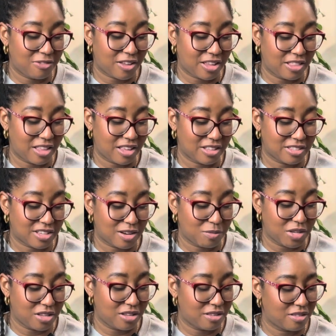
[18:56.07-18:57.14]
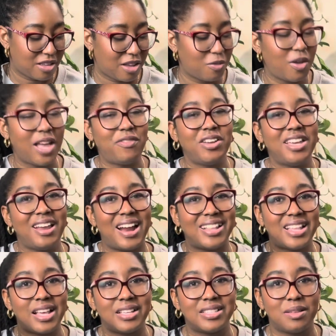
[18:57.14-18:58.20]
I think it's gonna be, well, every year I
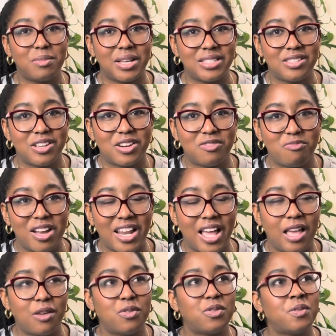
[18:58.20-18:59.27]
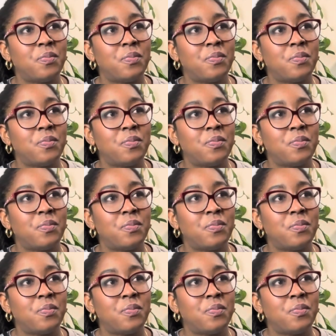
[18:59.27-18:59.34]
think is the best year of my life.